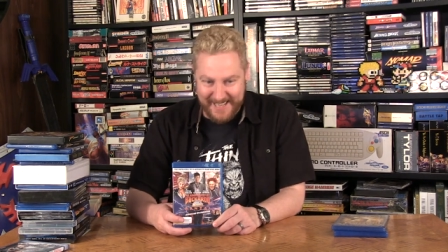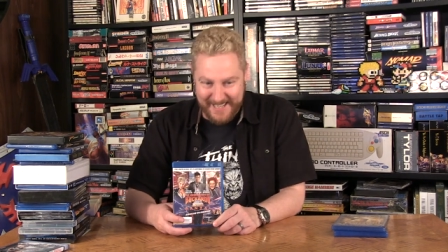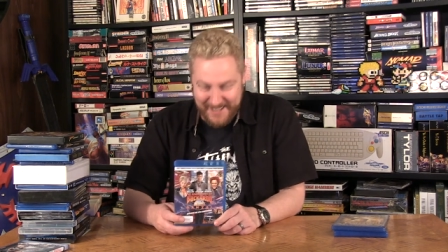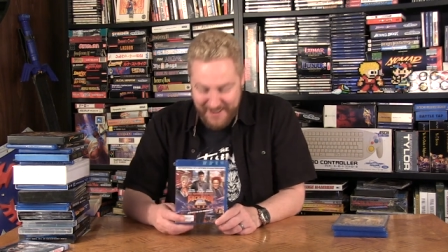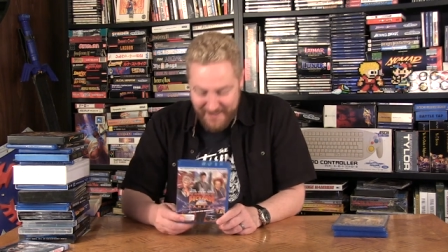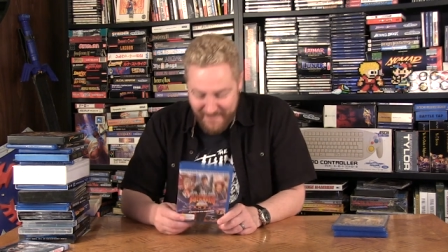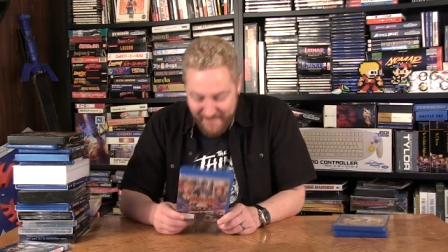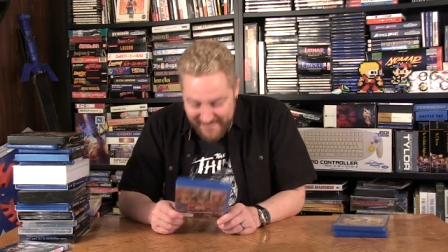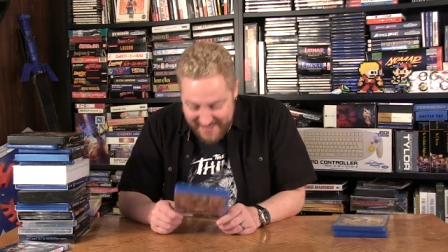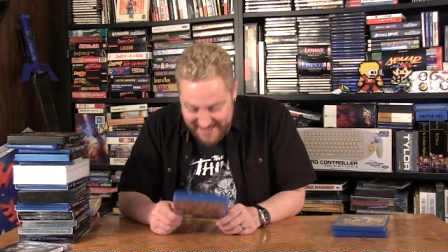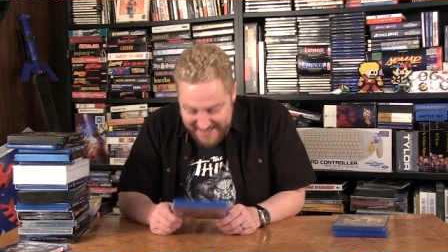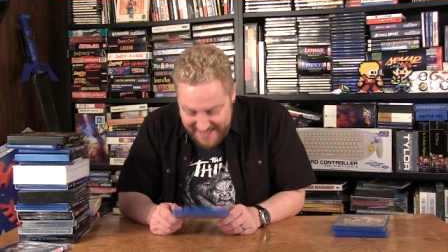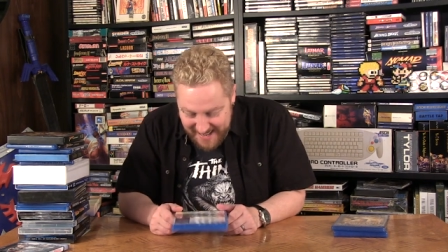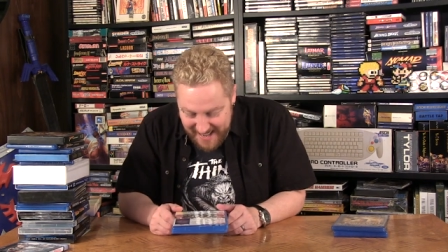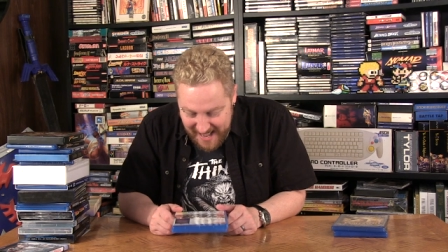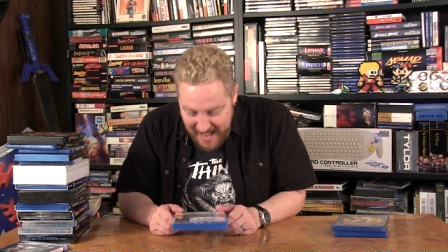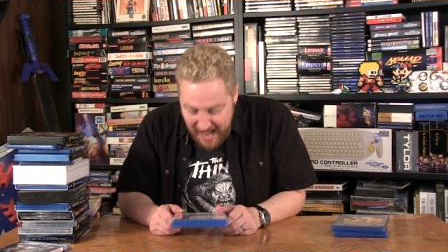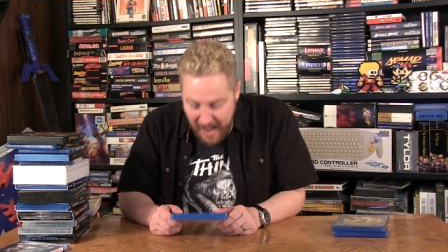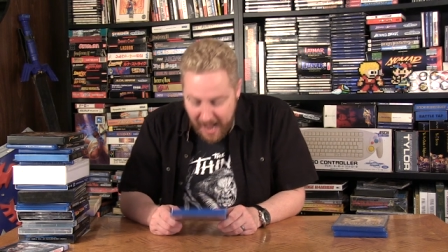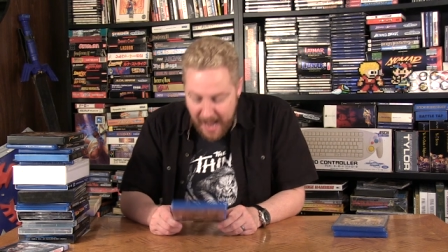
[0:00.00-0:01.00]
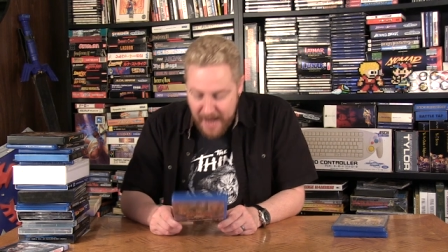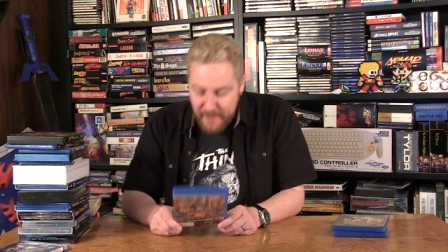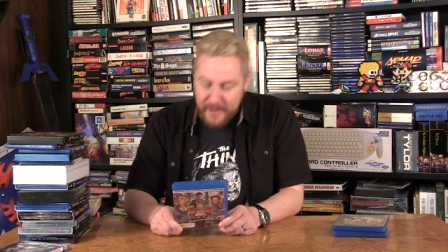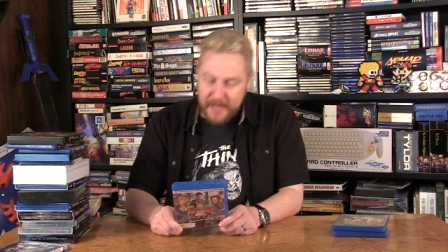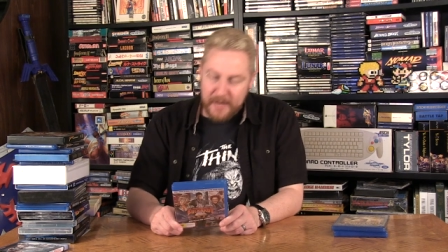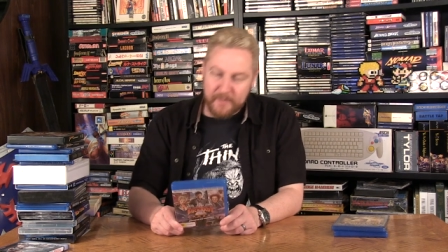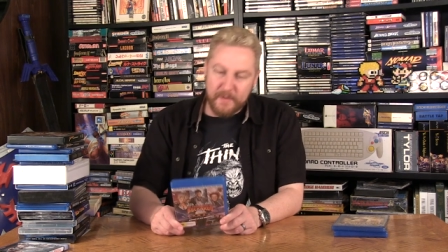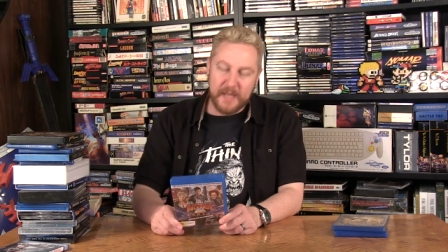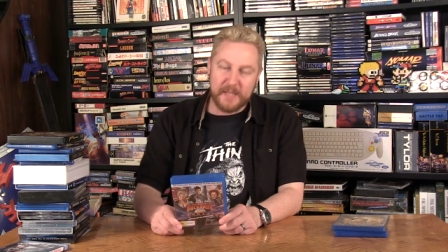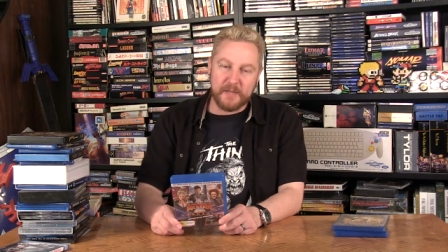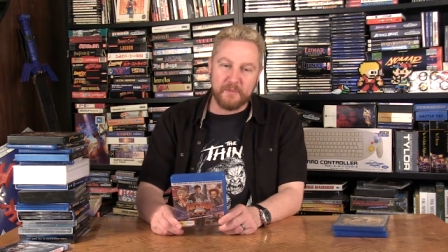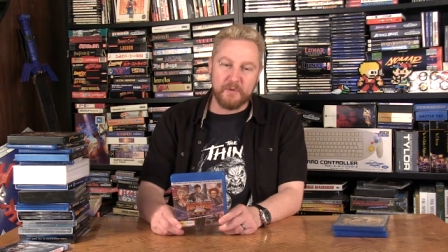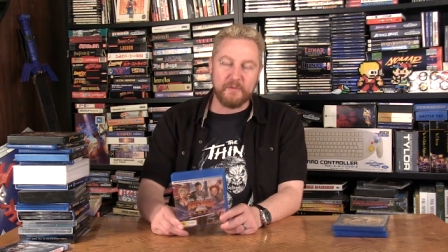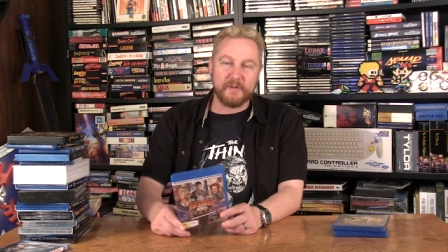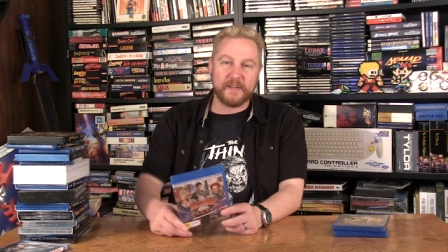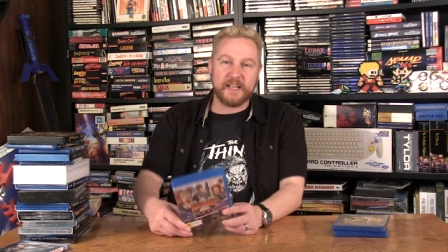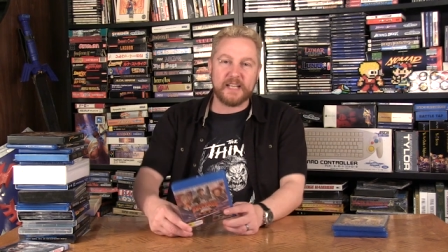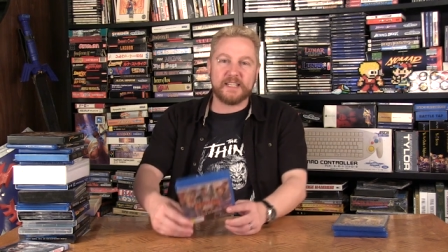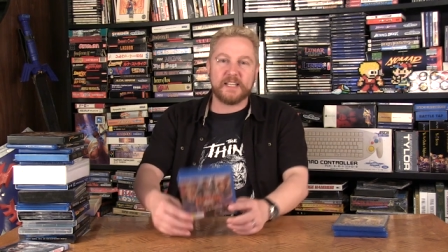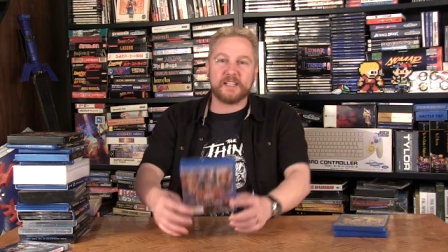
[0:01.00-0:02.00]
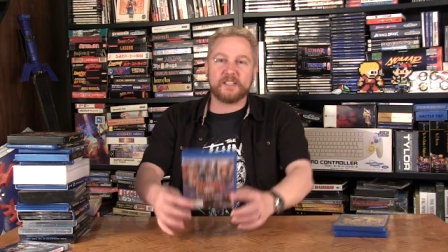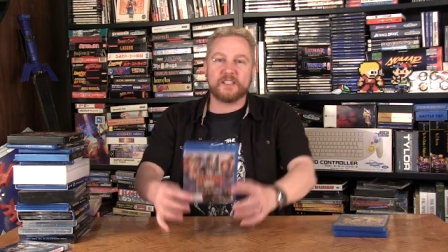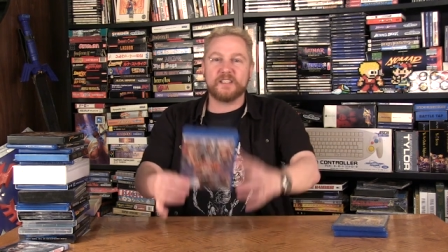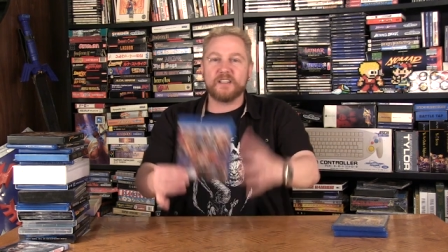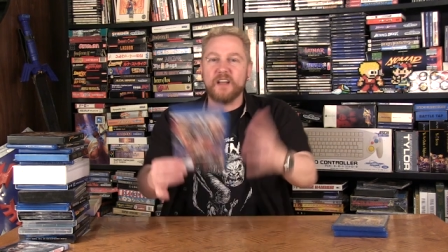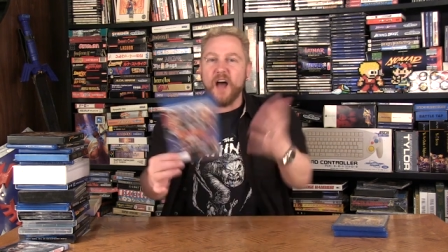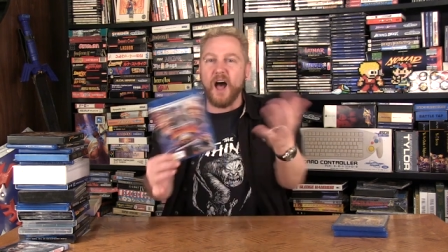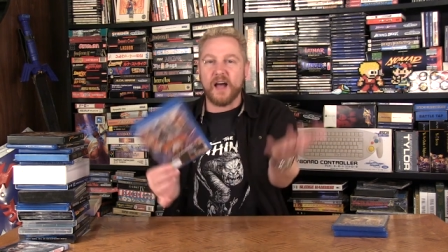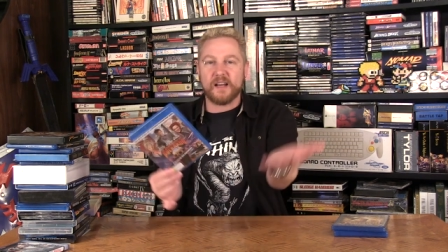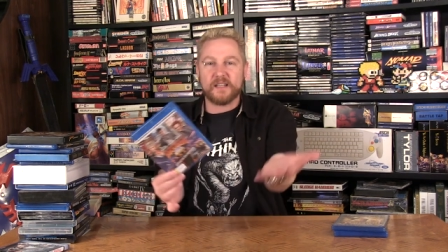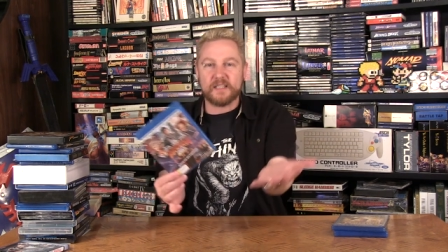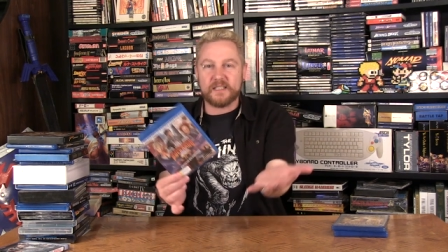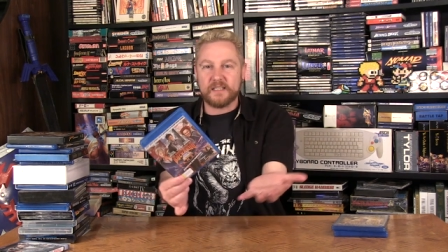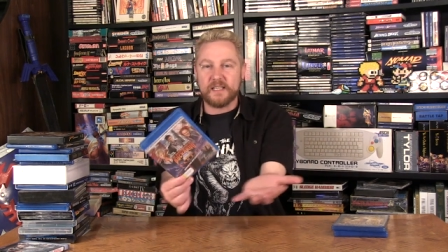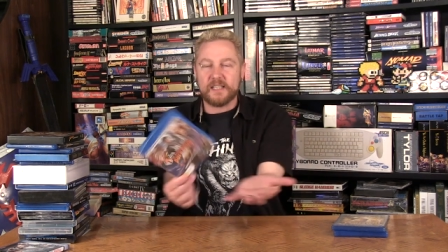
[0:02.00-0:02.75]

you know. And I recommend the movie because it's nuts.